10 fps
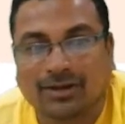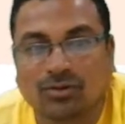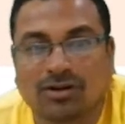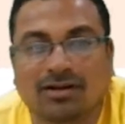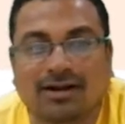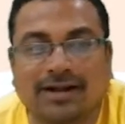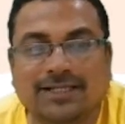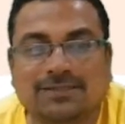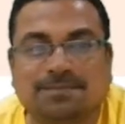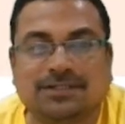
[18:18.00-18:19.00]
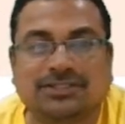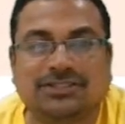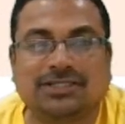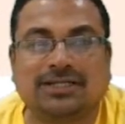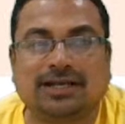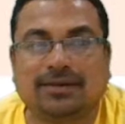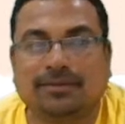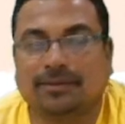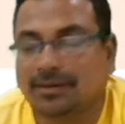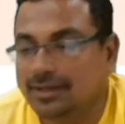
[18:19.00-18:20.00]
Angular dispersion
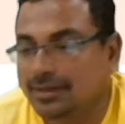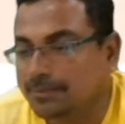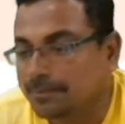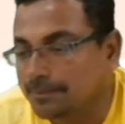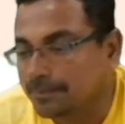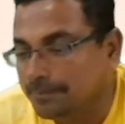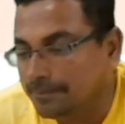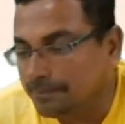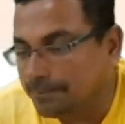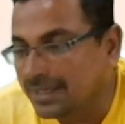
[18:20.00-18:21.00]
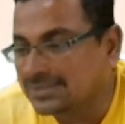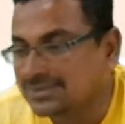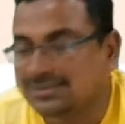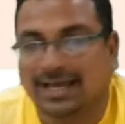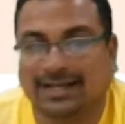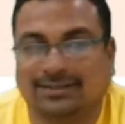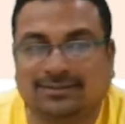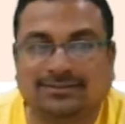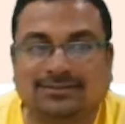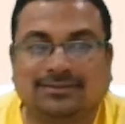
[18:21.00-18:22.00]
means that
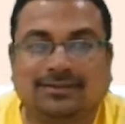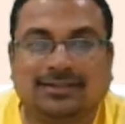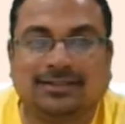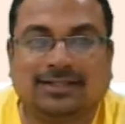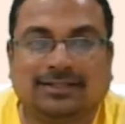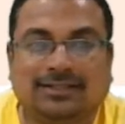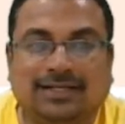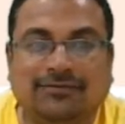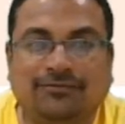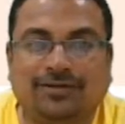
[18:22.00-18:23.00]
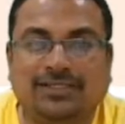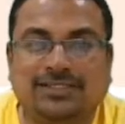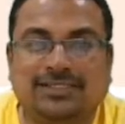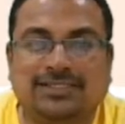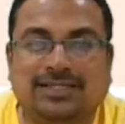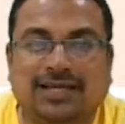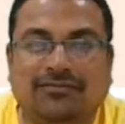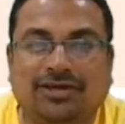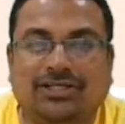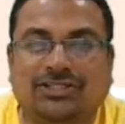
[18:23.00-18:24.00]
the difference in
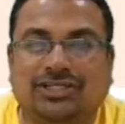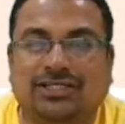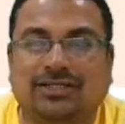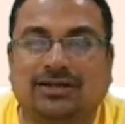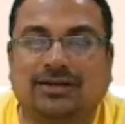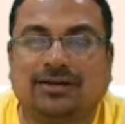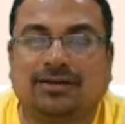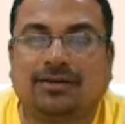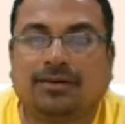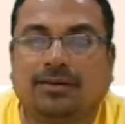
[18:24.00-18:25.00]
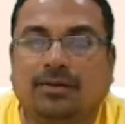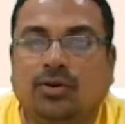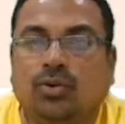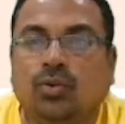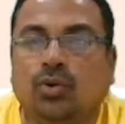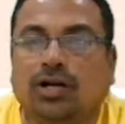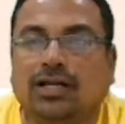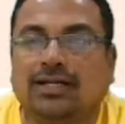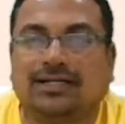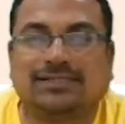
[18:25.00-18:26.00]
deviation two
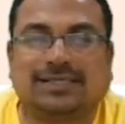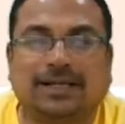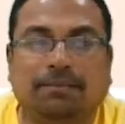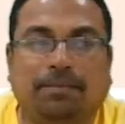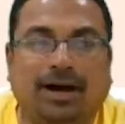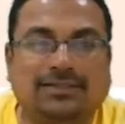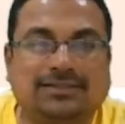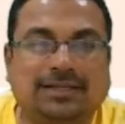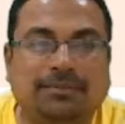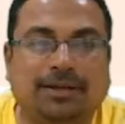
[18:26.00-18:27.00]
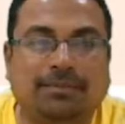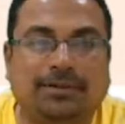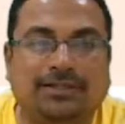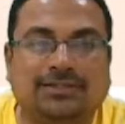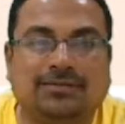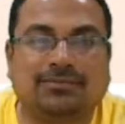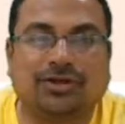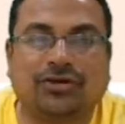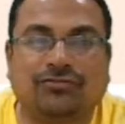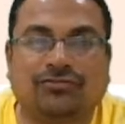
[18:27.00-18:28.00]
colors in passing by
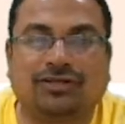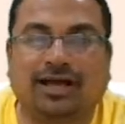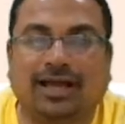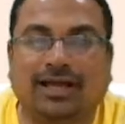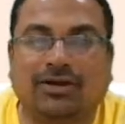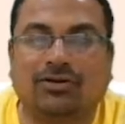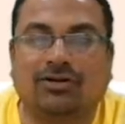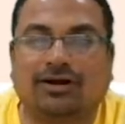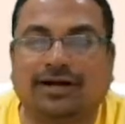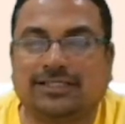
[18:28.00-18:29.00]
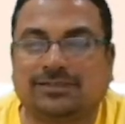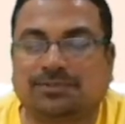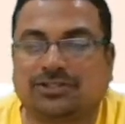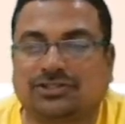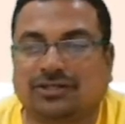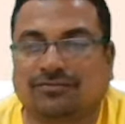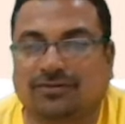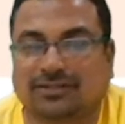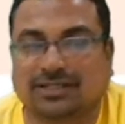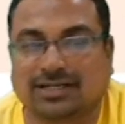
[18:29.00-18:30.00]
prism gives the angular dispersion
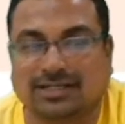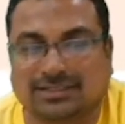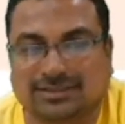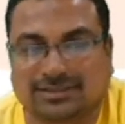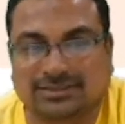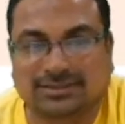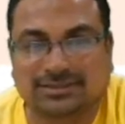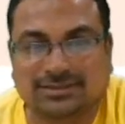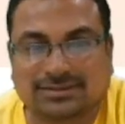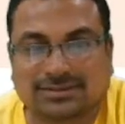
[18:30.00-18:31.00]
for the colors.